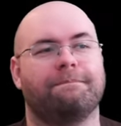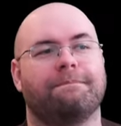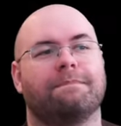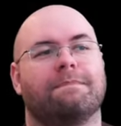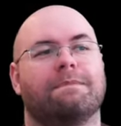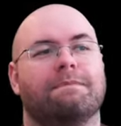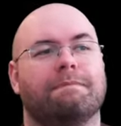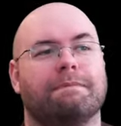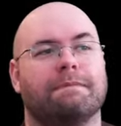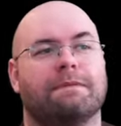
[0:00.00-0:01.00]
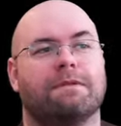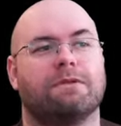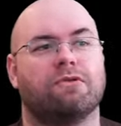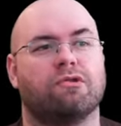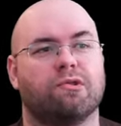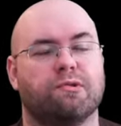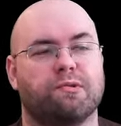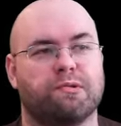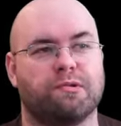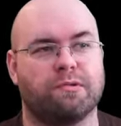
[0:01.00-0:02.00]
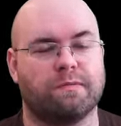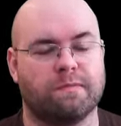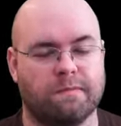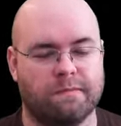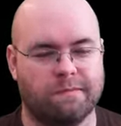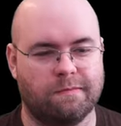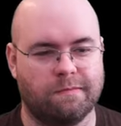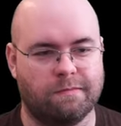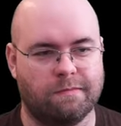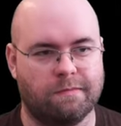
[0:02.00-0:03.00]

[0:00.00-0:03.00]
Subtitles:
No one is speaking in this clip.